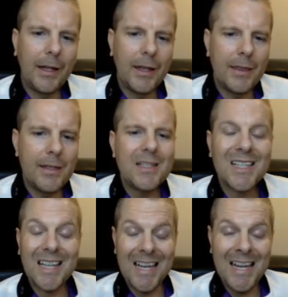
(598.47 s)

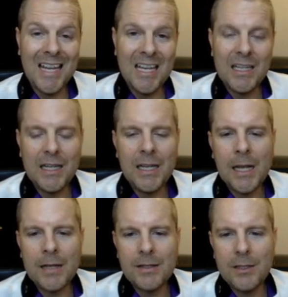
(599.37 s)
this can and
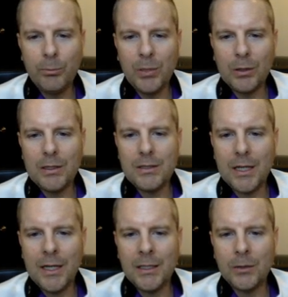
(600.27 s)
has the ability to
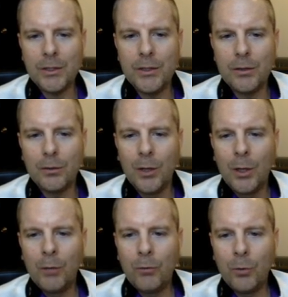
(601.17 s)
hang out here
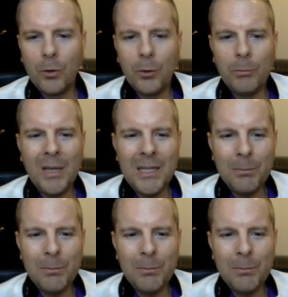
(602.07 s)
for many